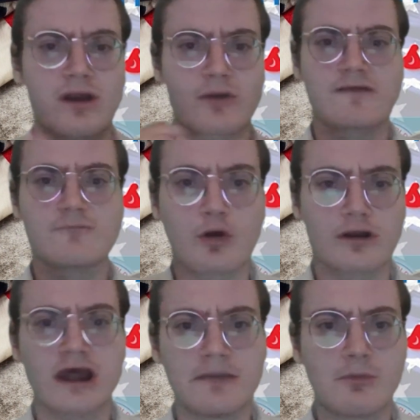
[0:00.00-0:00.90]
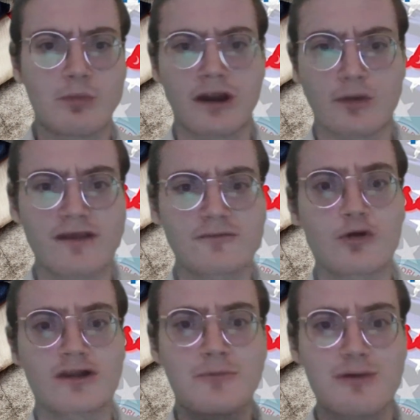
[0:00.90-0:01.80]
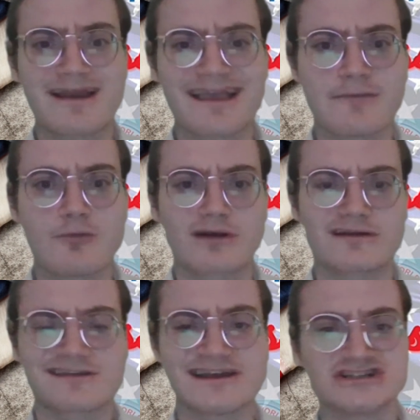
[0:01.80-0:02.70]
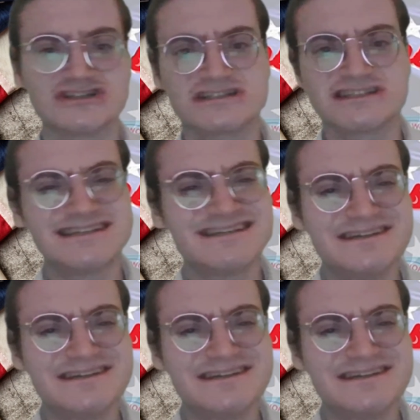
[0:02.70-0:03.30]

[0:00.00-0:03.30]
We're going to waste more time and we're going to waste more time. We're going to get more concessions.